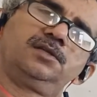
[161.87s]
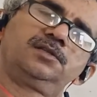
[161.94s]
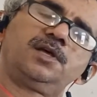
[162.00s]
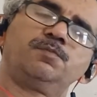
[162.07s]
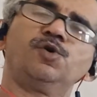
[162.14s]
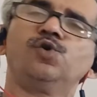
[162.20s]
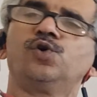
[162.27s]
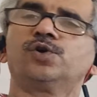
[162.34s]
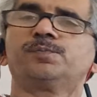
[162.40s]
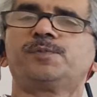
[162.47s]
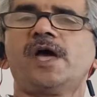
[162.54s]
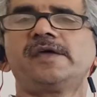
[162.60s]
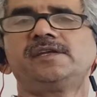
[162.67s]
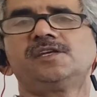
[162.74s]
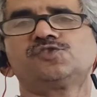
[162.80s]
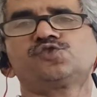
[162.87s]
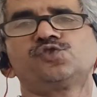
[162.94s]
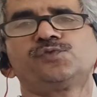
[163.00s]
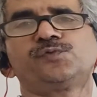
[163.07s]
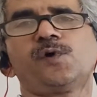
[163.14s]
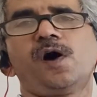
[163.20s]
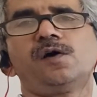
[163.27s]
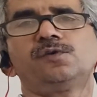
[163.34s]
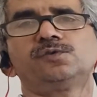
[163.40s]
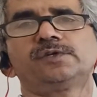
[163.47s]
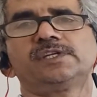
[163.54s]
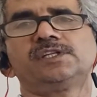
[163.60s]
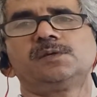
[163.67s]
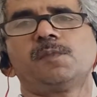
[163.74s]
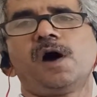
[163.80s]
The more barriers you found
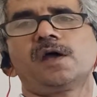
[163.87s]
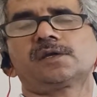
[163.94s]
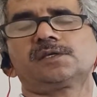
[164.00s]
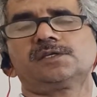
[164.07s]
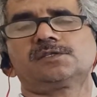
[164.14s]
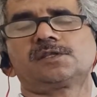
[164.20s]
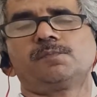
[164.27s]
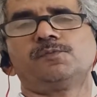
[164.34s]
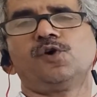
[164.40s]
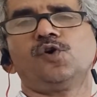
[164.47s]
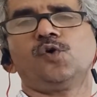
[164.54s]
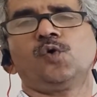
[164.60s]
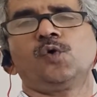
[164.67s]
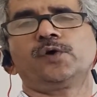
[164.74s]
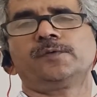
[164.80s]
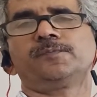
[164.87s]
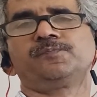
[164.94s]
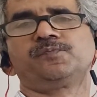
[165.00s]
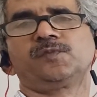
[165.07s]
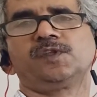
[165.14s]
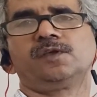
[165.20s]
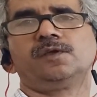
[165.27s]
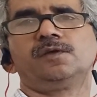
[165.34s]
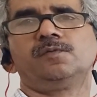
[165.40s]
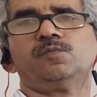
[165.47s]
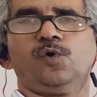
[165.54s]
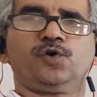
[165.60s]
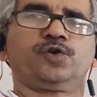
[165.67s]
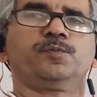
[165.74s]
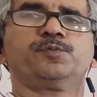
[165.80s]
in the market, the more
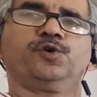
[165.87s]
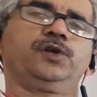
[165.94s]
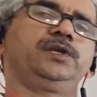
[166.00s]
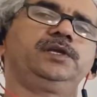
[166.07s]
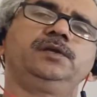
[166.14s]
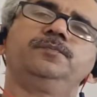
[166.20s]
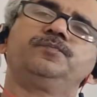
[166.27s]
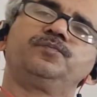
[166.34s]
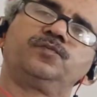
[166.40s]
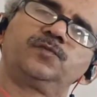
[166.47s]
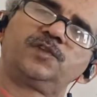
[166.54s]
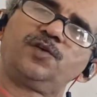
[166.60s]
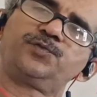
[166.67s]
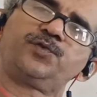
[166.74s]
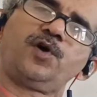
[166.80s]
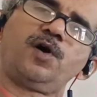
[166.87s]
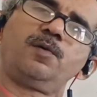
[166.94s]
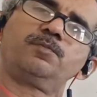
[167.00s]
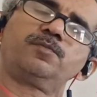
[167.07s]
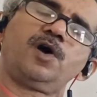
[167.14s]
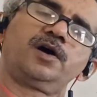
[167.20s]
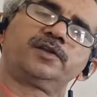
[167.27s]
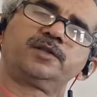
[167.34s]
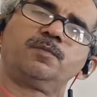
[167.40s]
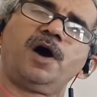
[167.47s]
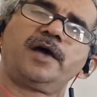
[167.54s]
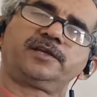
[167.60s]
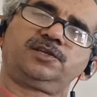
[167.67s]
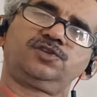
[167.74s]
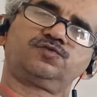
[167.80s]
monopoly the firm or the
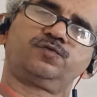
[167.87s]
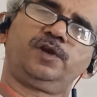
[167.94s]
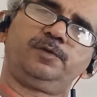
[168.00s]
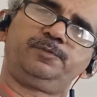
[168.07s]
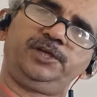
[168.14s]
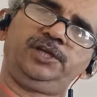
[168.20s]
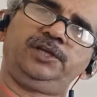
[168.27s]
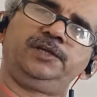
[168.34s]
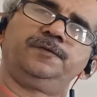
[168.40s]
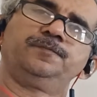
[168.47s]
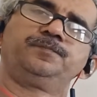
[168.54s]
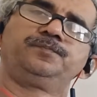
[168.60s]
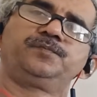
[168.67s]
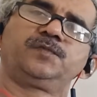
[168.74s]
market will be.